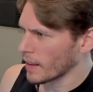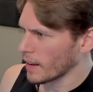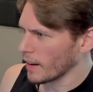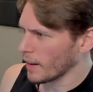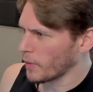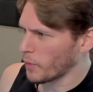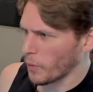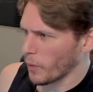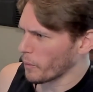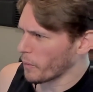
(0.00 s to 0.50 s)

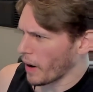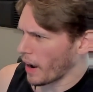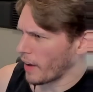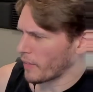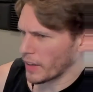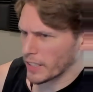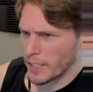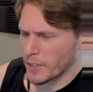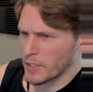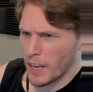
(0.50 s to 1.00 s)
Have
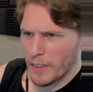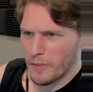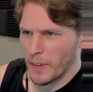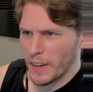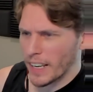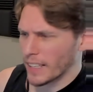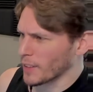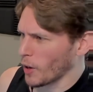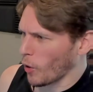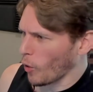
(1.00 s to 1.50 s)
I just I
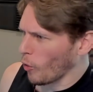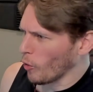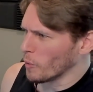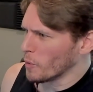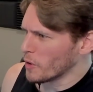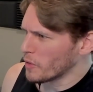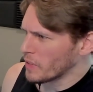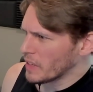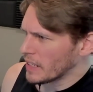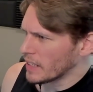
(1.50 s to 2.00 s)
forget the whole
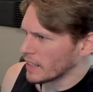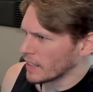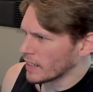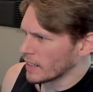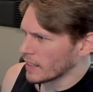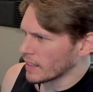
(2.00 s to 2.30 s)
movie?